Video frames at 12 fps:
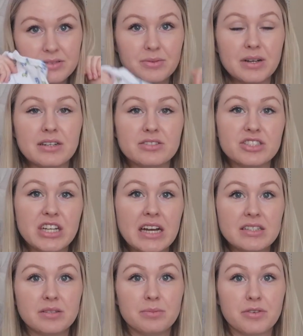whereas
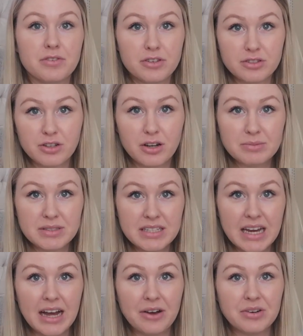Jackson preferred his arms
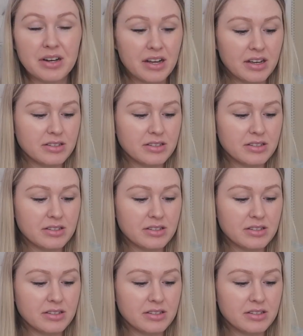down.